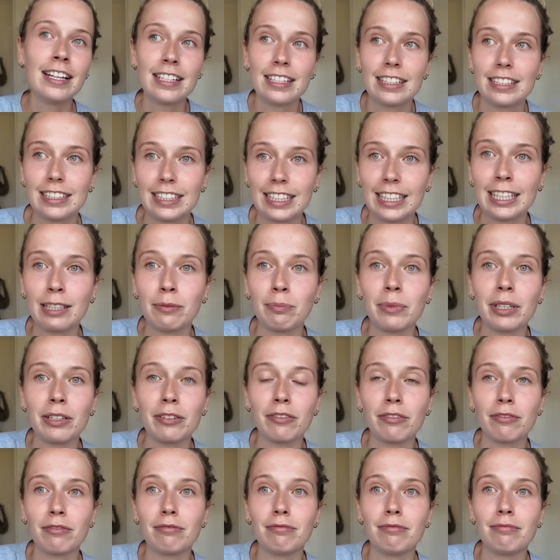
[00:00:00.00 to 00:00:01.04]
seen me
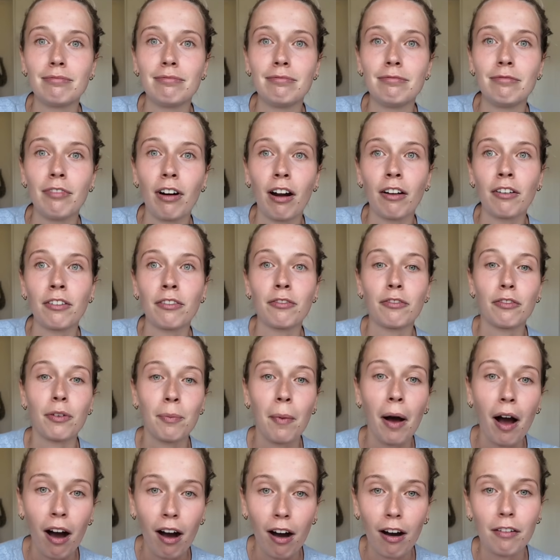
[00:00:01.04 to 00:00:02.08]
run from
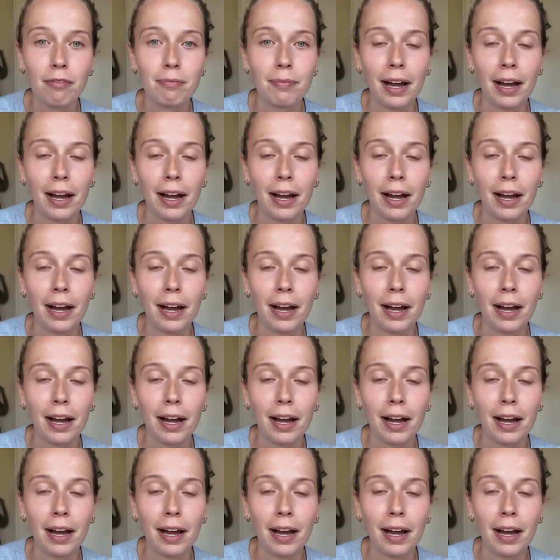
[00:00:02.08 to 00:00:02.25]
half